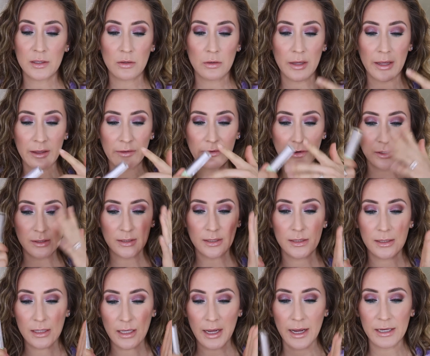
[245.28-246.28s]
So like for
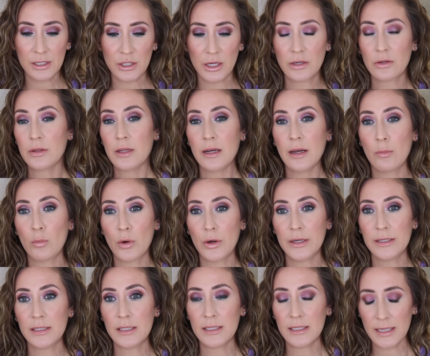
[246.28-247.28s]
instance, the eyeshadow that I'm
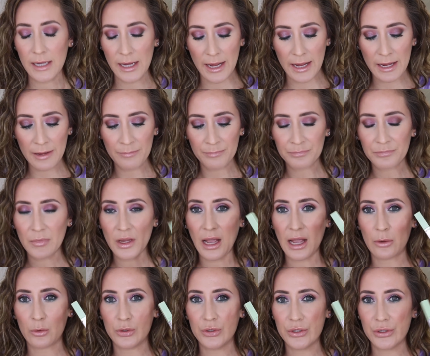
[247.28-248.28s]
wearing today,
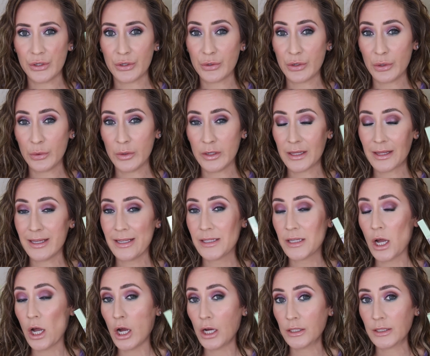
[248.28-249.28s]
I will just throw one of these
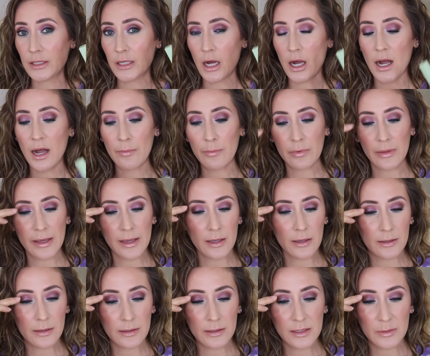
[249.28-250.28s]
on top, like
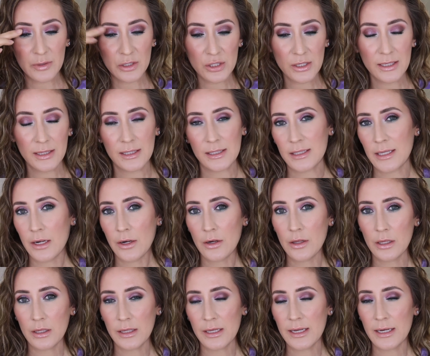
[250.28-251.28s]
especially in the center
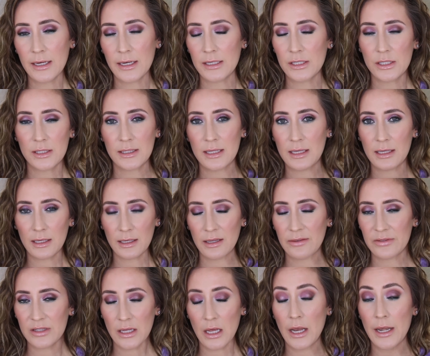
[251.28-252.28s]
of the lid. And I just think it
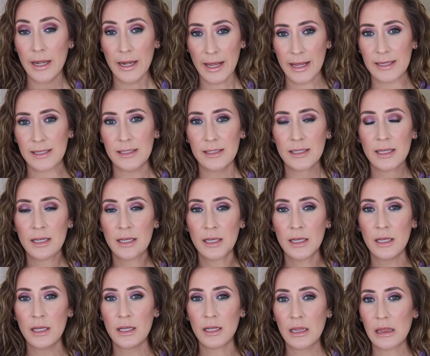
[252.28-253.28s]
gives a nice
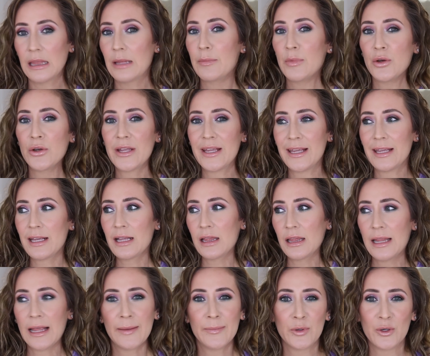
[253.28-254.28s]
glimmery,
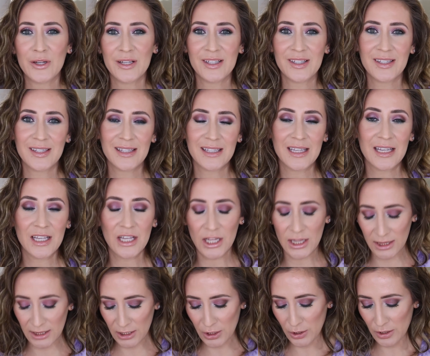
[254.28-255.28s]
glamorous
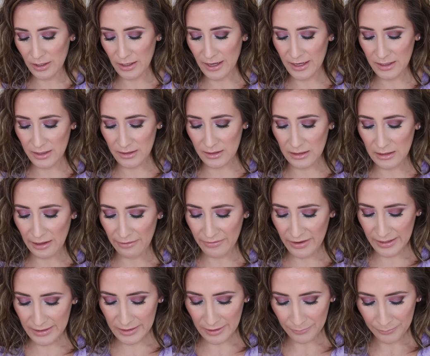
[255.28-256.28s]
look. I just love
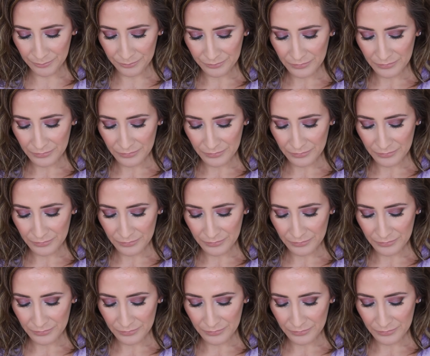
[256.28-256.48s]
it.